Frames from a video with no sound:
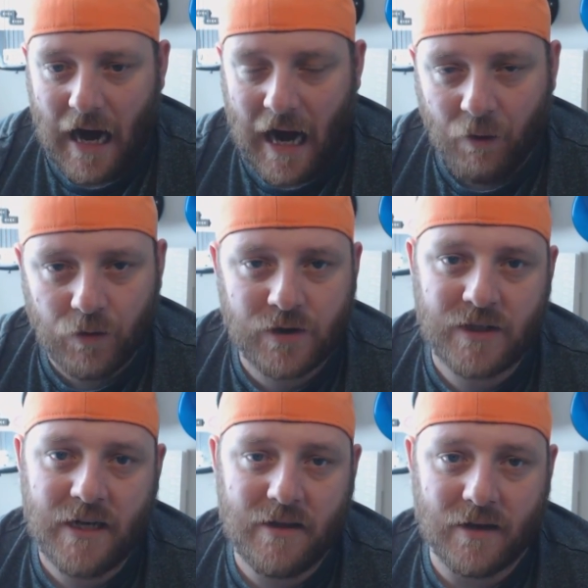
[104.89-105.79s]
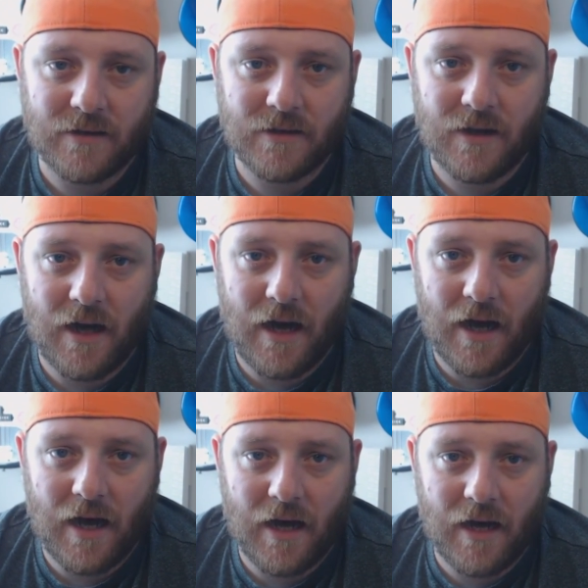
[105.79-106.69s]
I will say that,
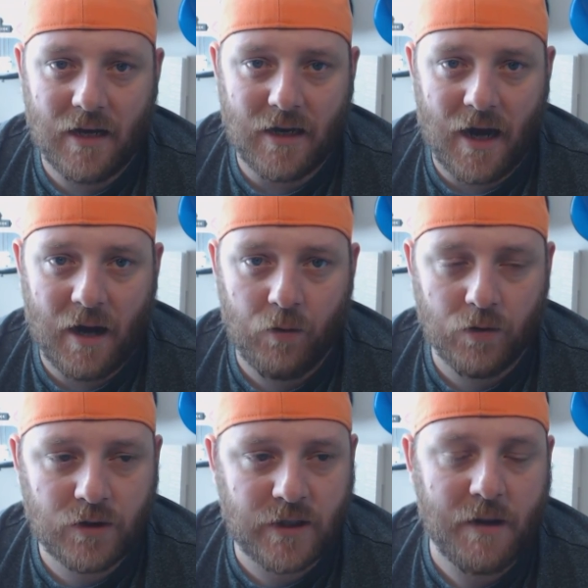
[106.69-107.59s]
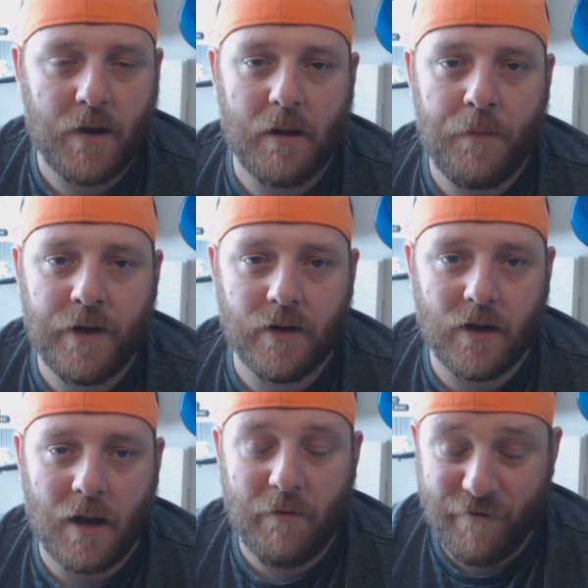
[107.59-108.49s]
and I will say my opinion.
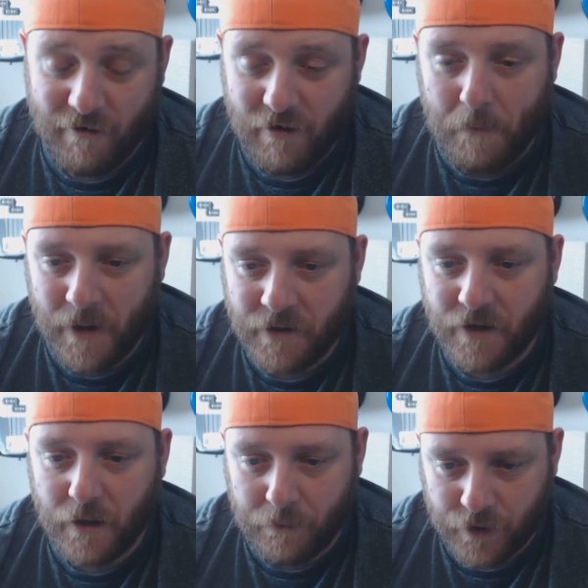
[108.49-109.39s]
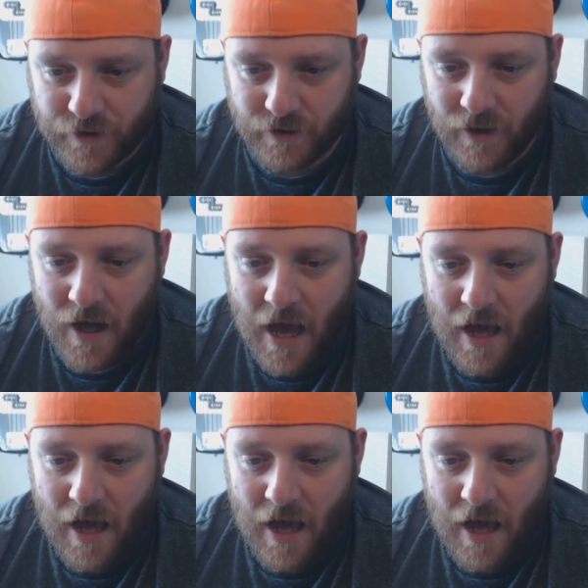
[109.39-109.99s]
I'm a very opinionated person.